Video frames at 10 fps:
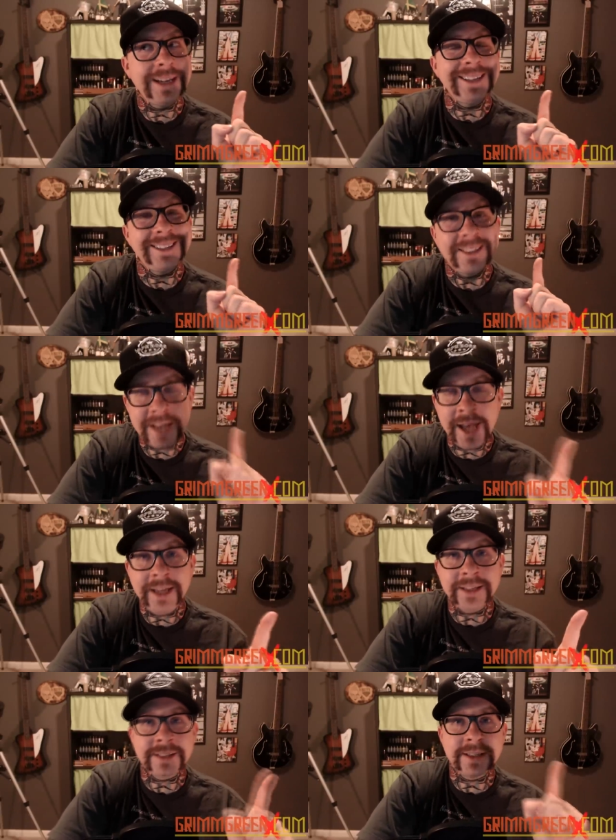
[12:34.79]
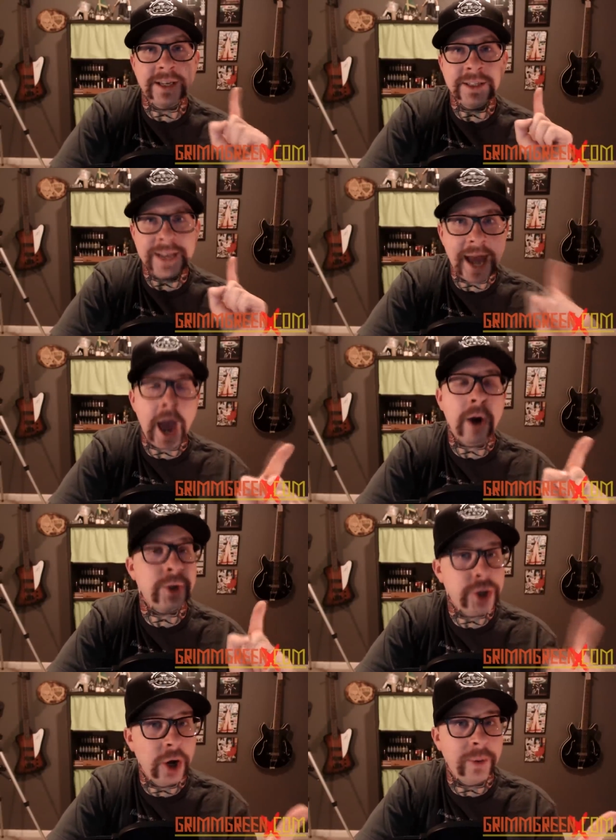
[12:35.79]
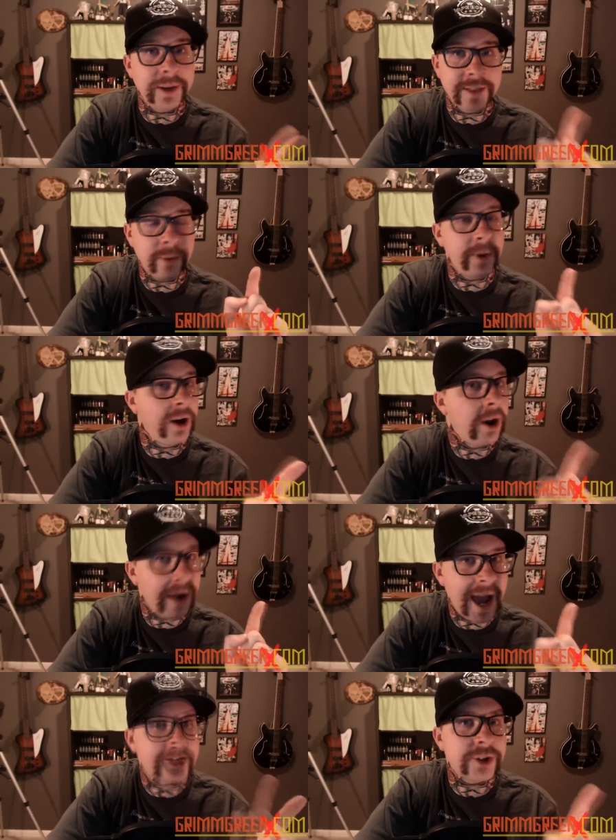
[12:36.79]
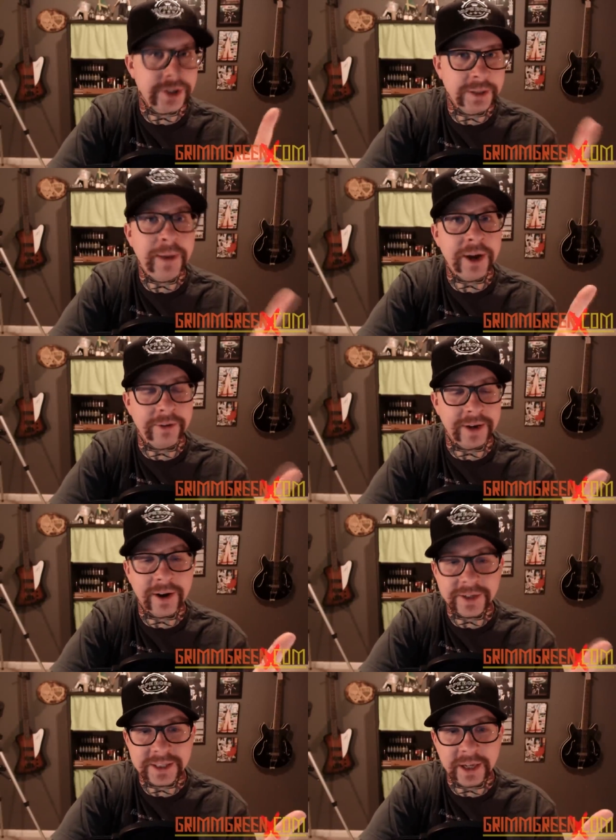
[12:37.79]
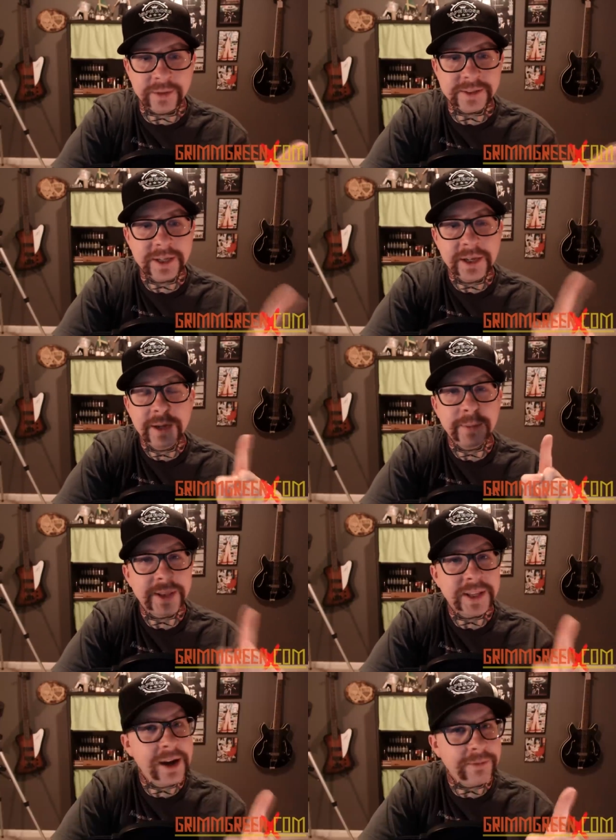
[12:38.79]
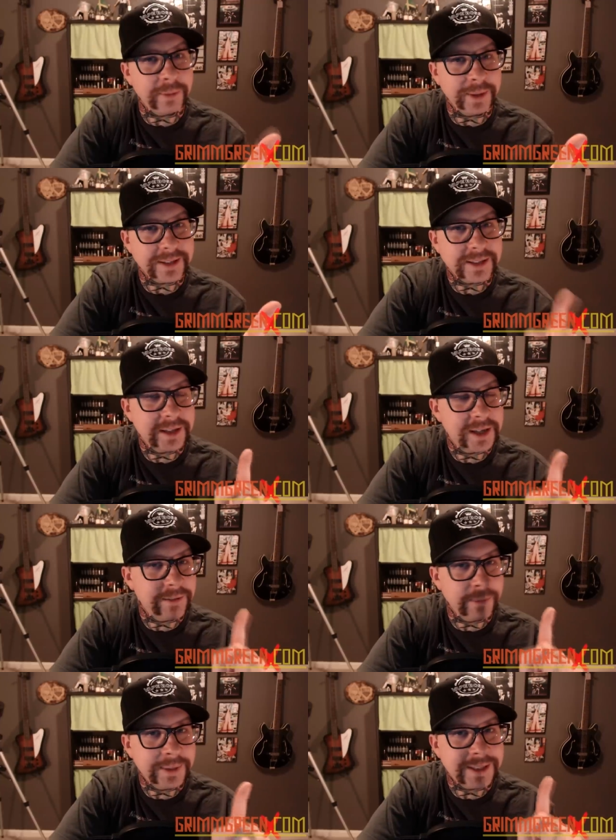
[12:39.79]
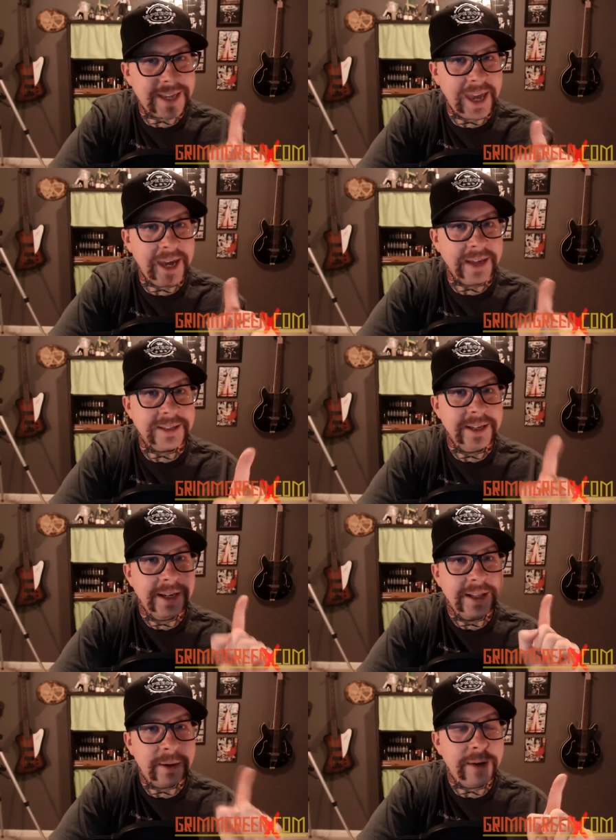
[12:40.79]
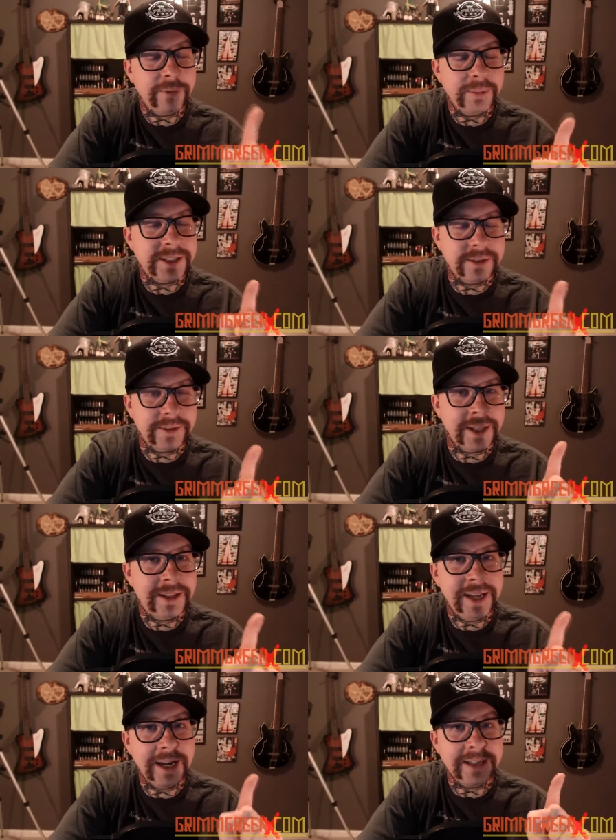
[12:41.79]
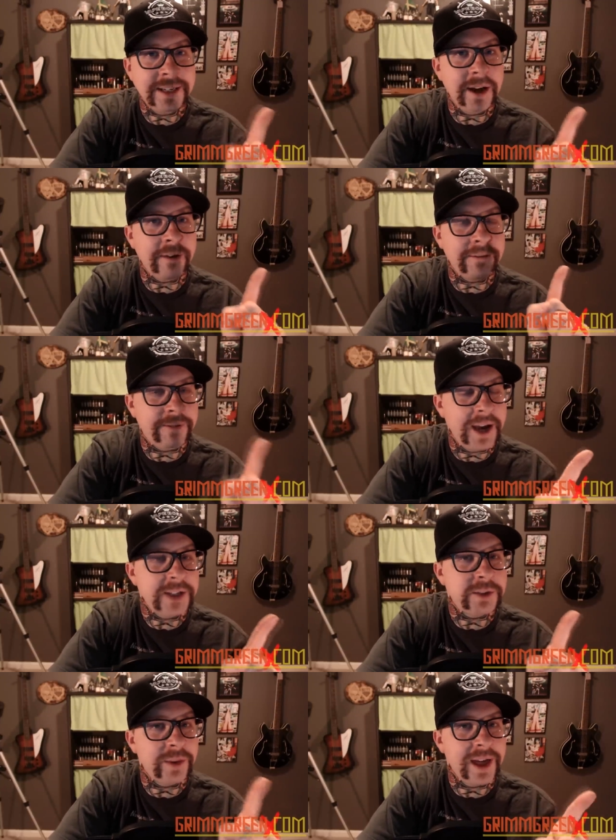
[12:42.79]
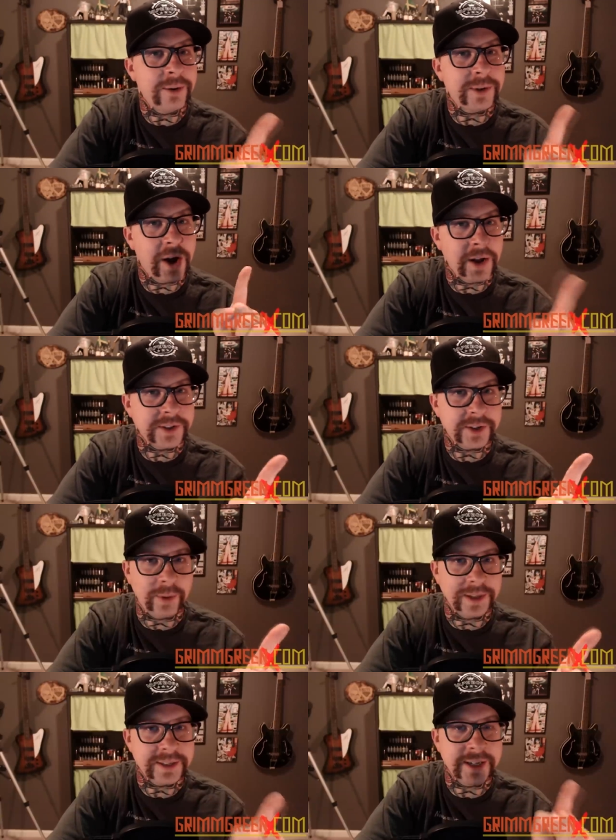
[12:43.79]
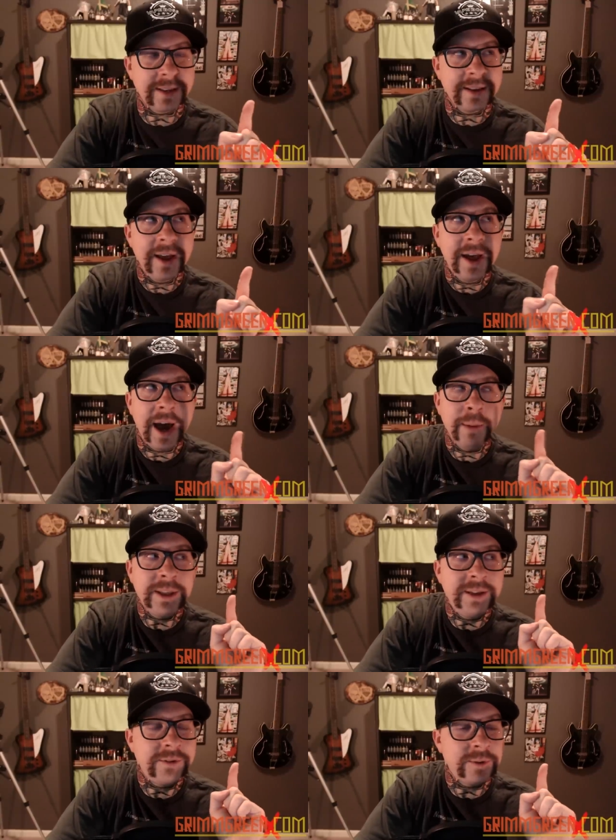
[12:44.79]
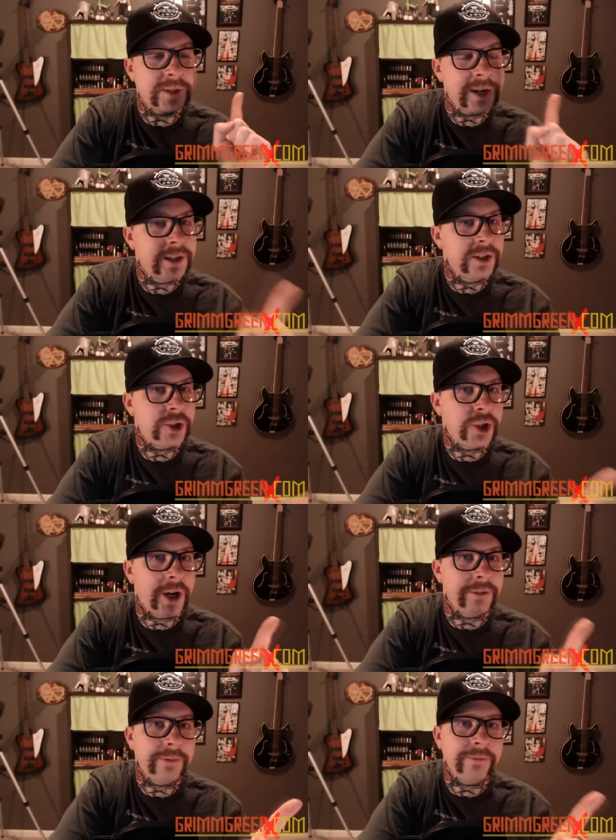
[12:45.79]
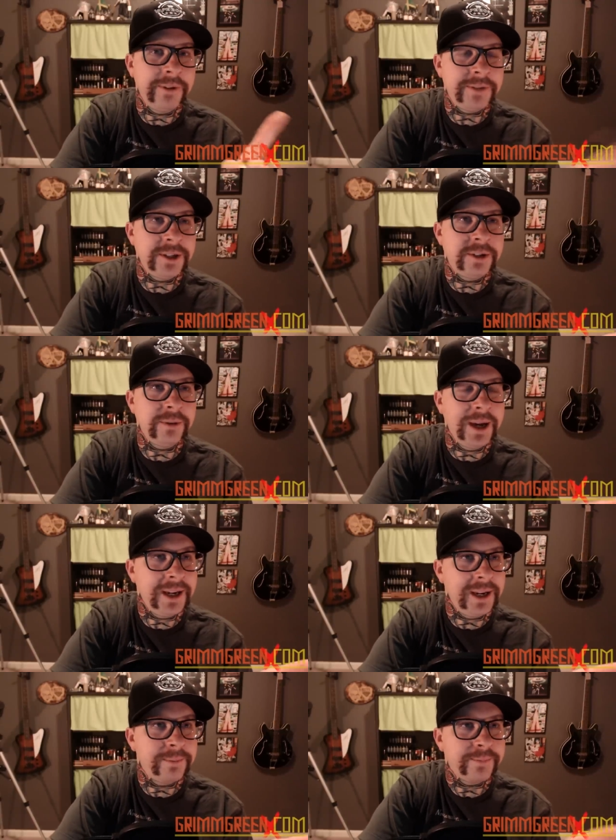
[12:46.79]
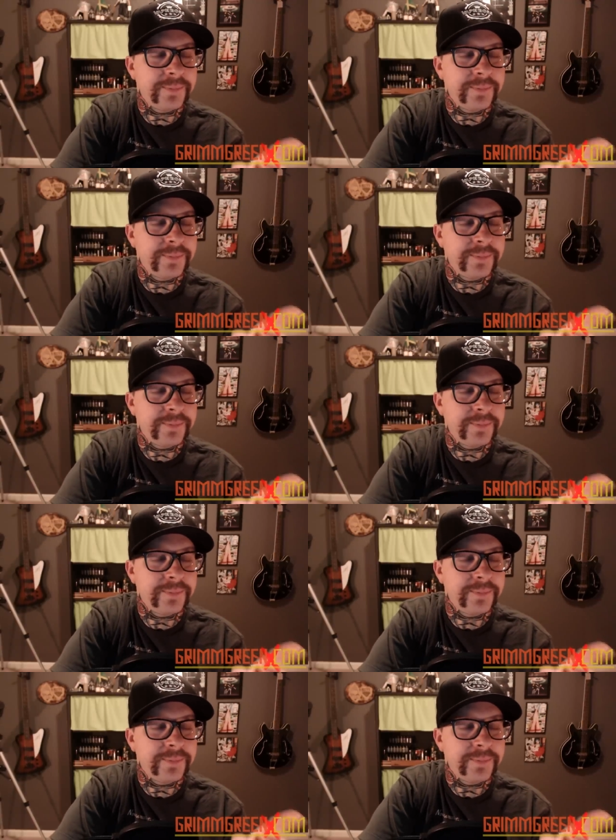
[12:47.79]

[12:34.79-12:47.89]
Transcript: science is now showing that we are actually bettering ourselves. But the governments, the governments can't, the governments don't like the idea of vice without consequence. And I, I believe I was talking to John from 5280.